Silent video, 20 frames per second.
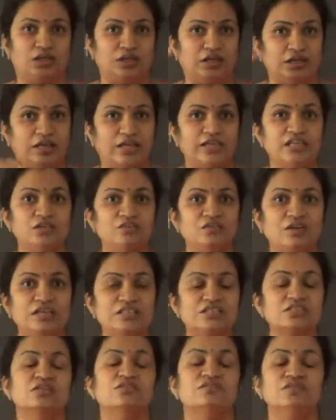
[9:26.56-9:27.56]

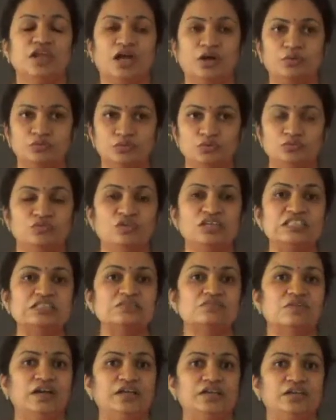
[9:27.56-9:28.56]
Likewise, we have to
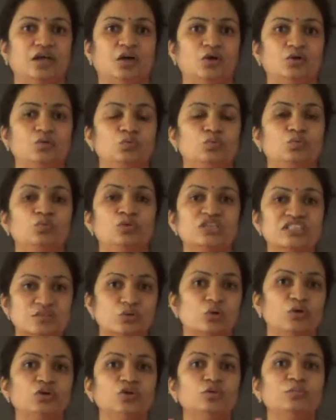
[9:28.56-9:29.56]
first find out who is
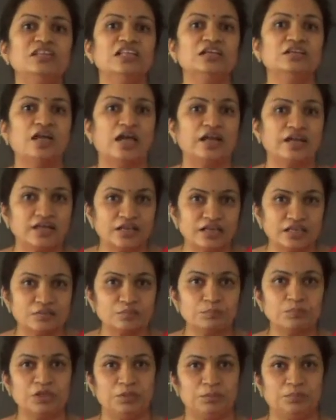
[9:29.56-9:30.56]
going to be the target
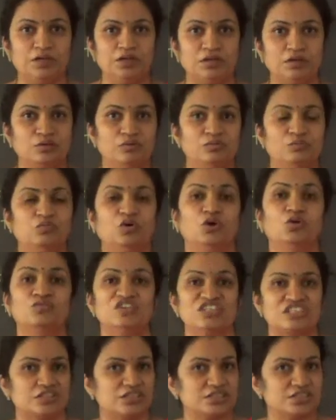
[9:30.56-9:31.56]
people for
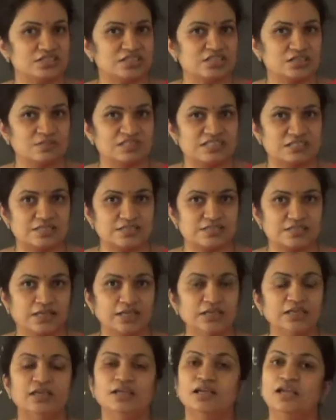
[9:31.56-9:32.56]
which the system is
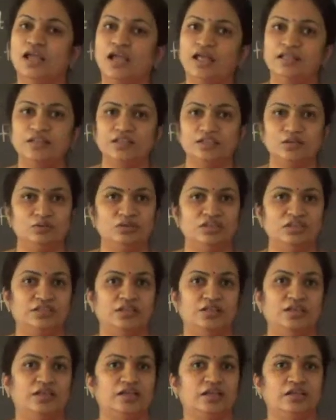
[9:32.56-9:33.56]
designed, and then only
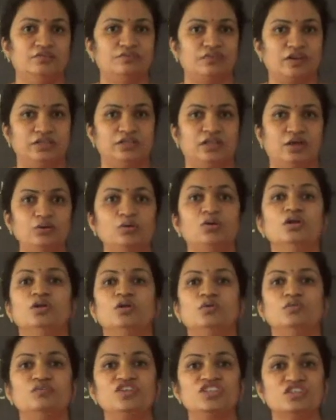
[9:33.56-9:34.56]
then I can find
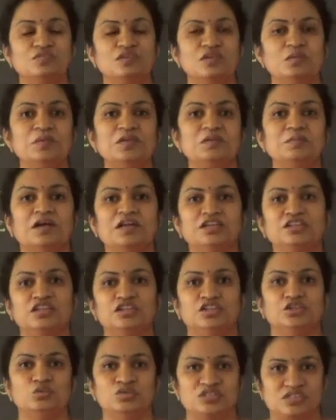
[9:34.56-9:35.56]
out which will be the
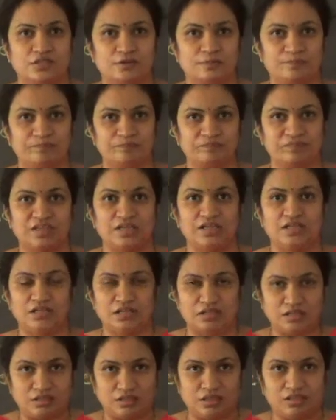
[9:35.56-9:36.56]
user.
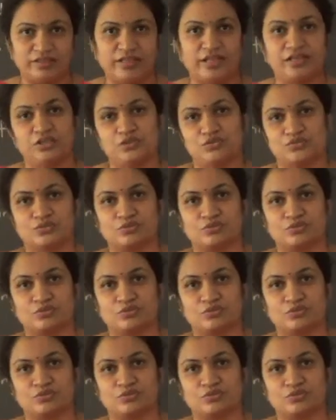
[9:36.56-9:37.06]
Thank you.